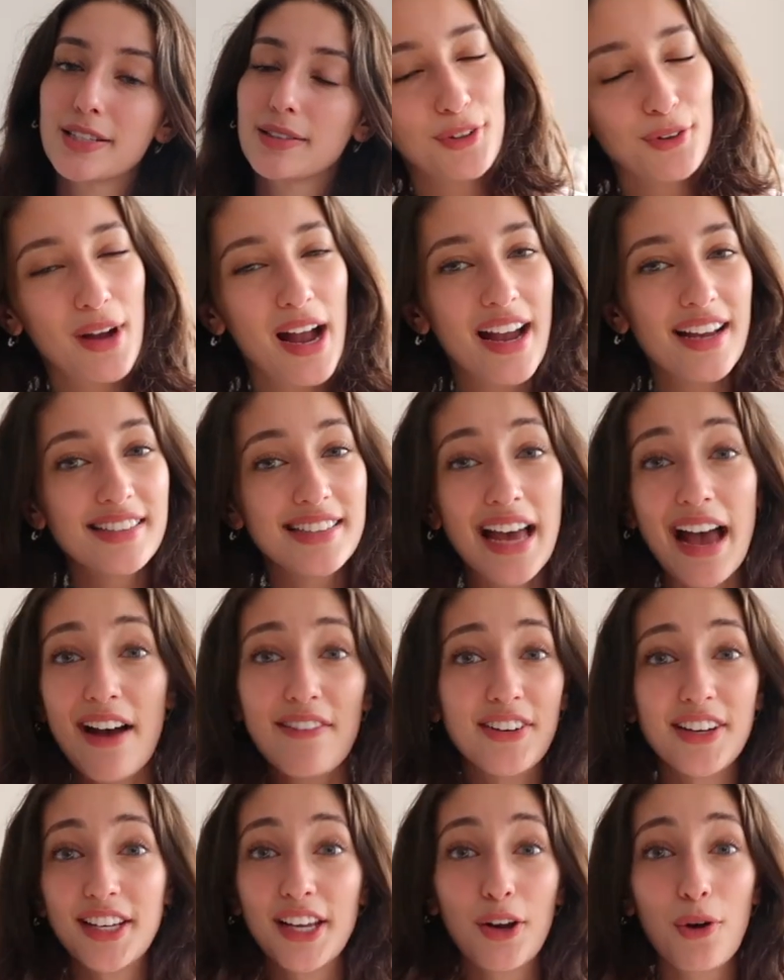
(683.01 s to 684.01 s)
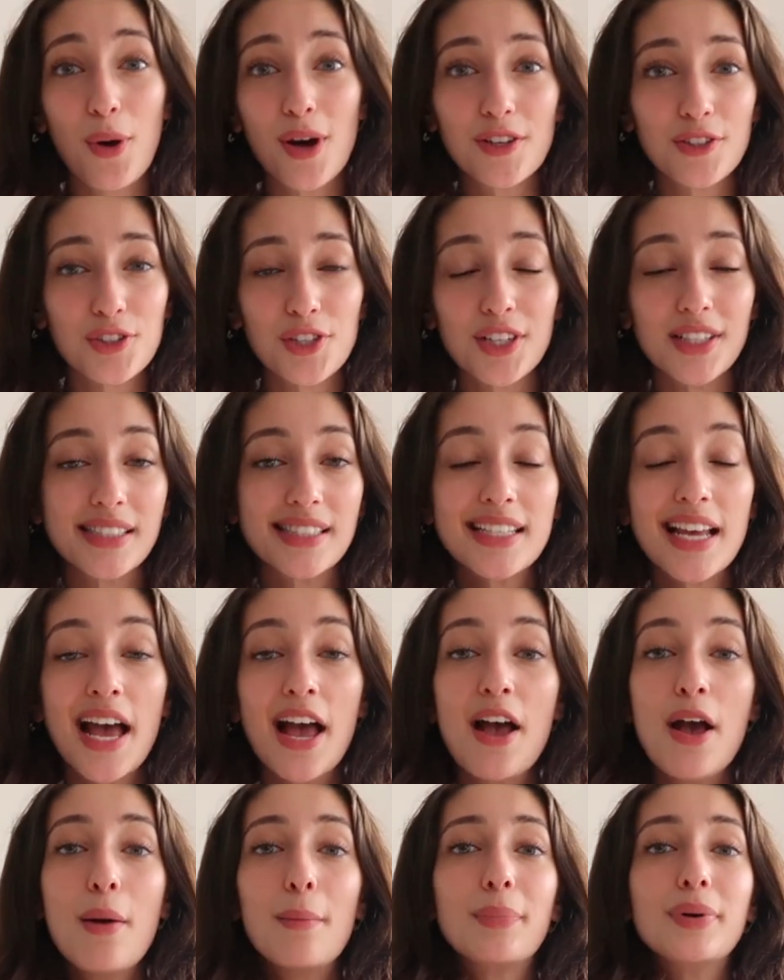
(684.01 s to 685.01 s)
If you guys have any questions,
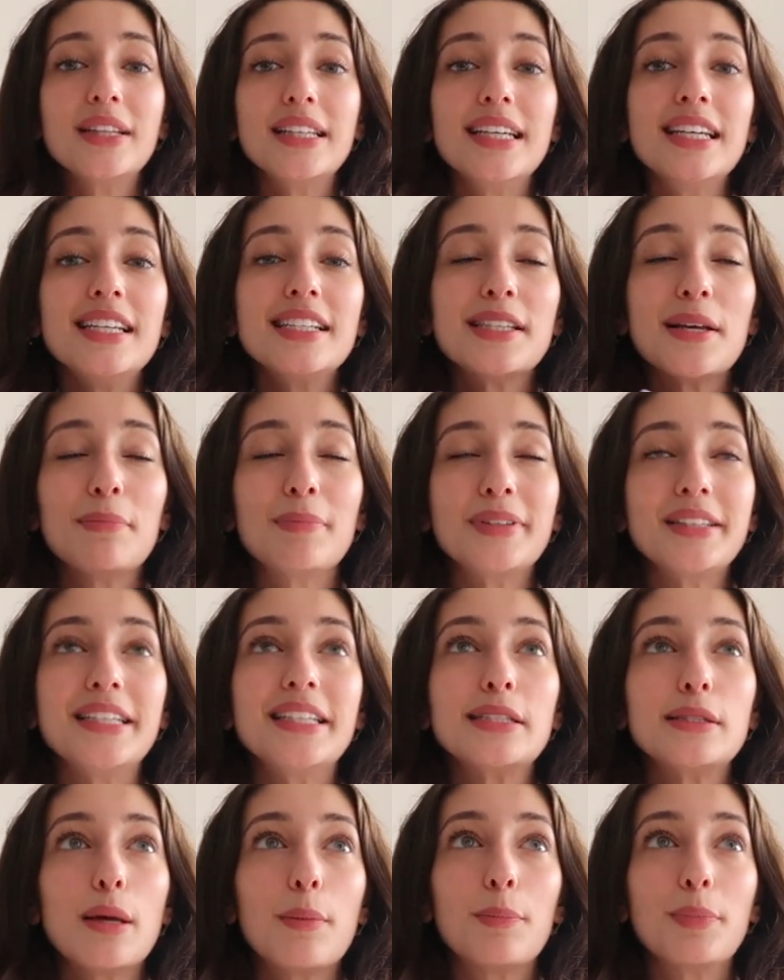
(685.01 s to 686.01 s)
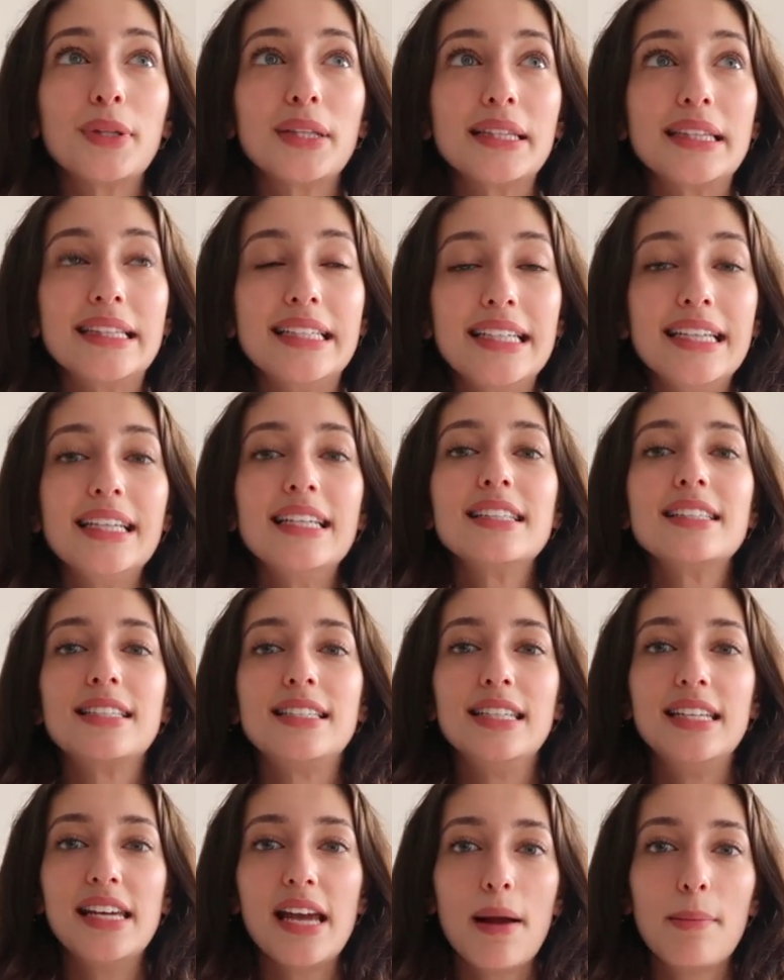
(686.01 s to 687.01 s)
please, please, please
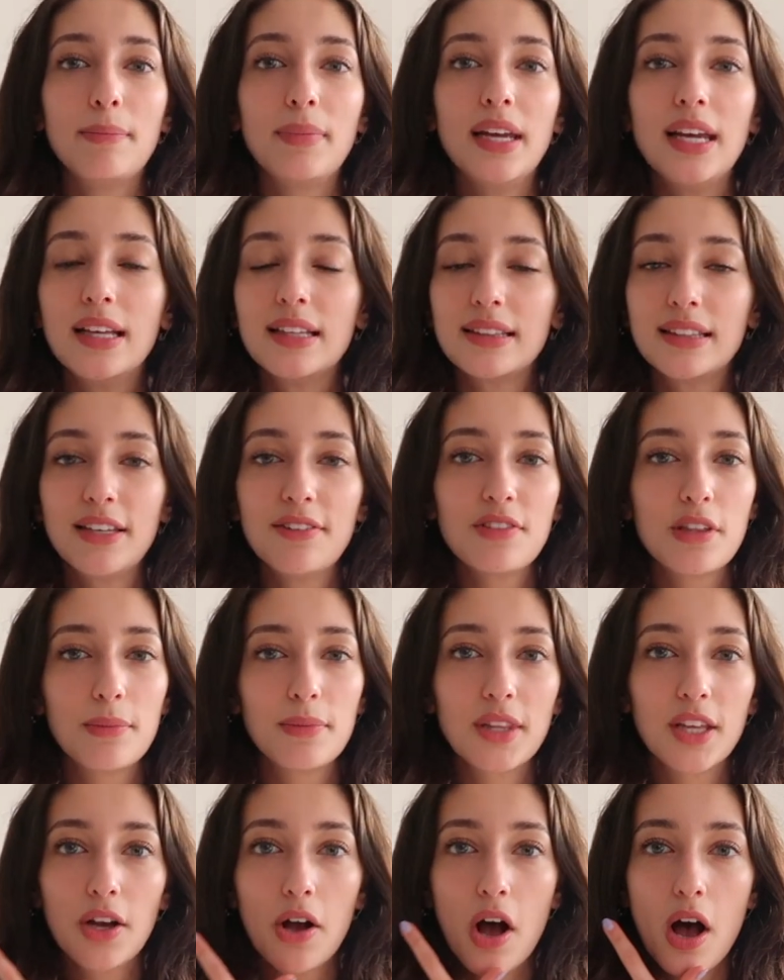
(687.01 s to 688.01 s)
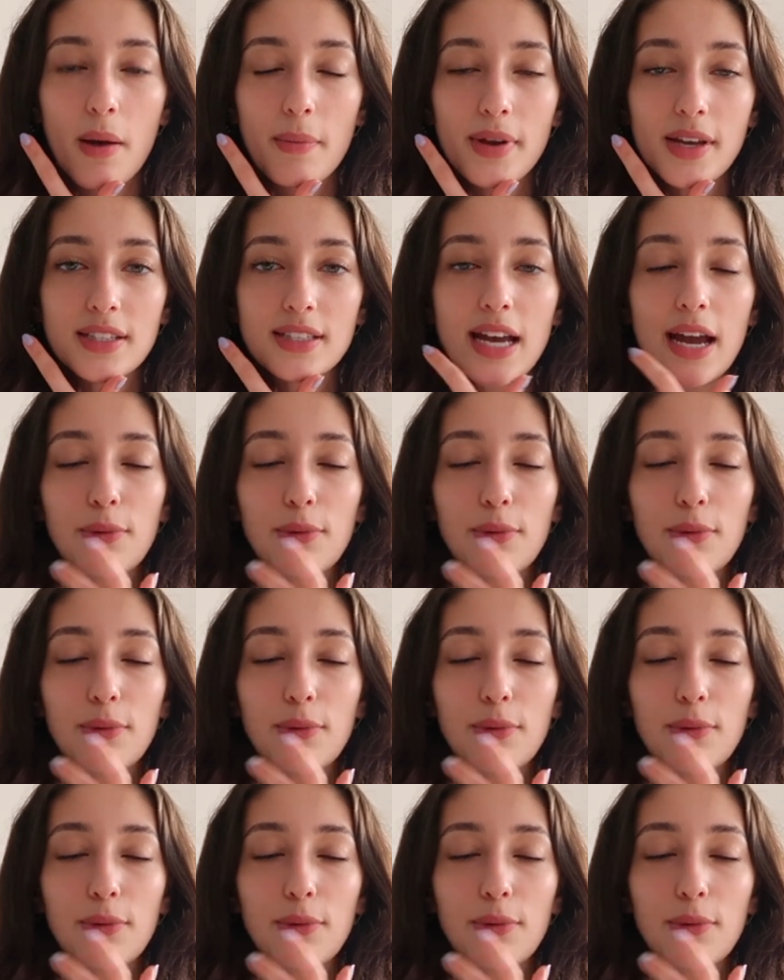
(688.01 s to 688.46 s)
DM me, leave them in the comments.